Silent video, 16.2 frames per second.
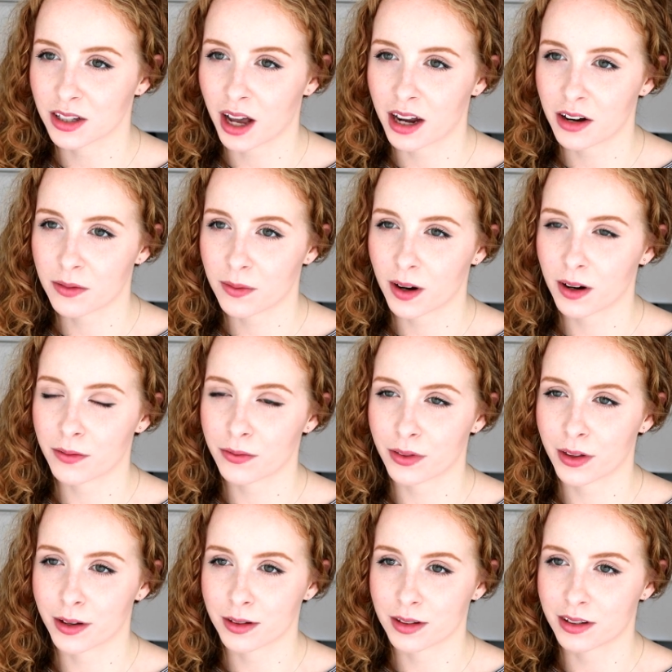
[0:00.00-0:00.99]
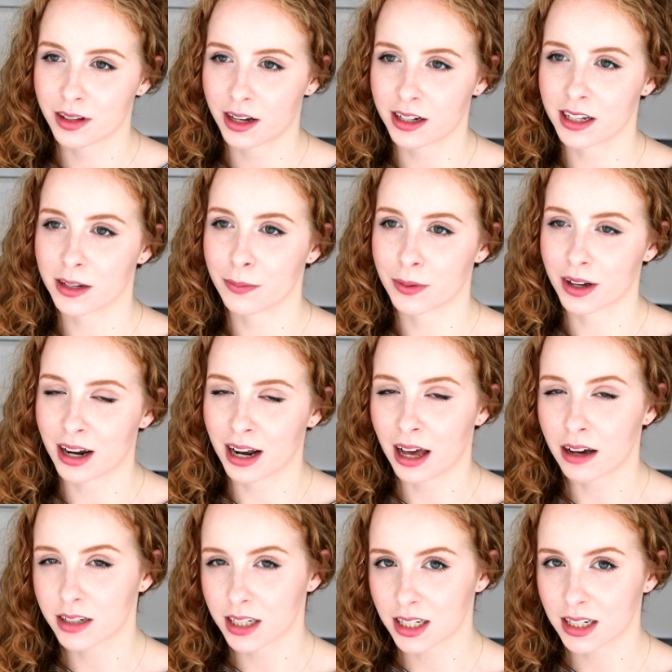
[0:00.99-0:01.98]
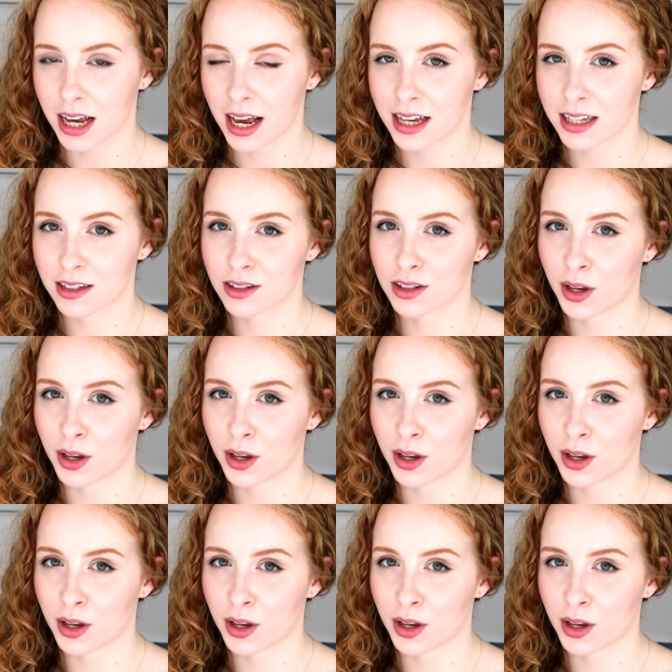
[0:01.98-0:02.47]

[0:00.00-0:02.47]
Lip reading: kind of one of those sunny but cloudy days.